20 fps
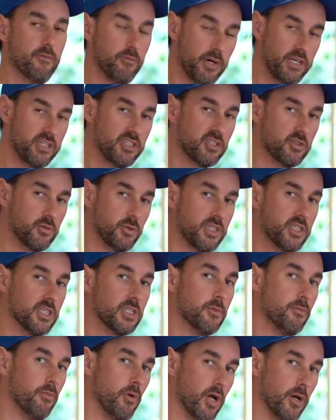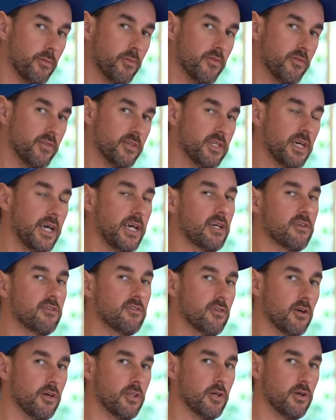a pressure switch at the bottom of the tank
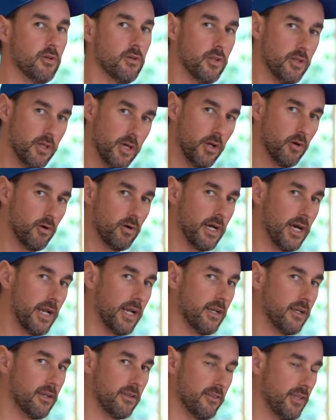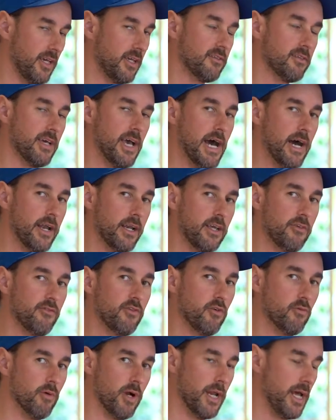so that it'll cut things out if
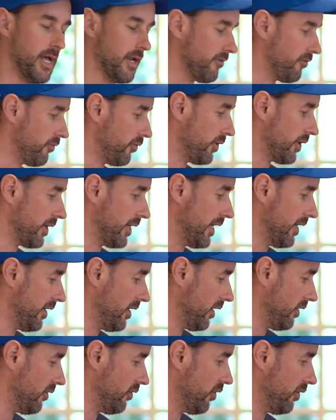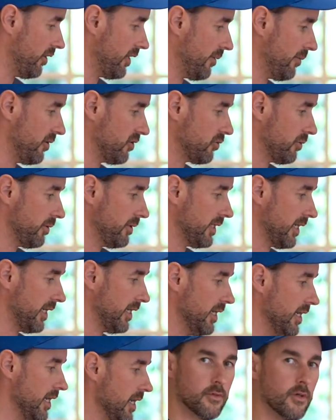you run out of water and no damage will be done.
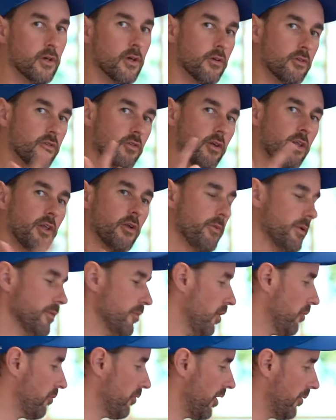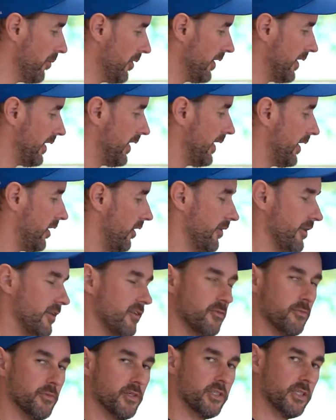So a little bit more prominently on
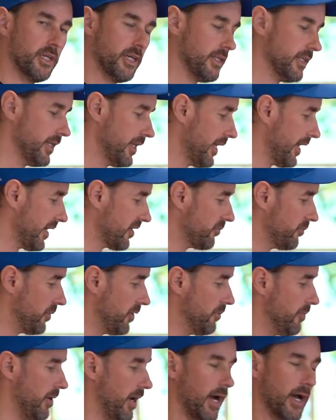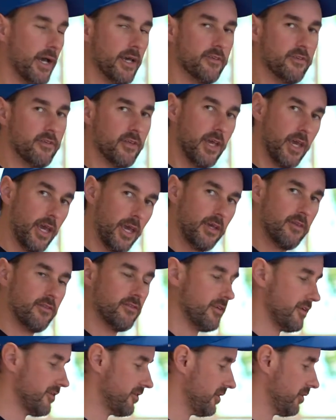this machine than the Expo Bar is the
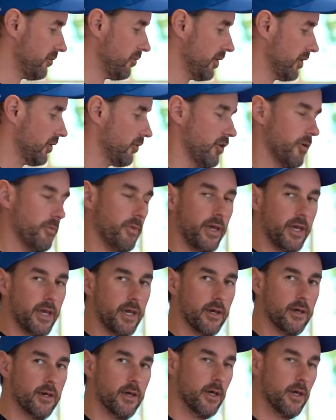E61 group here,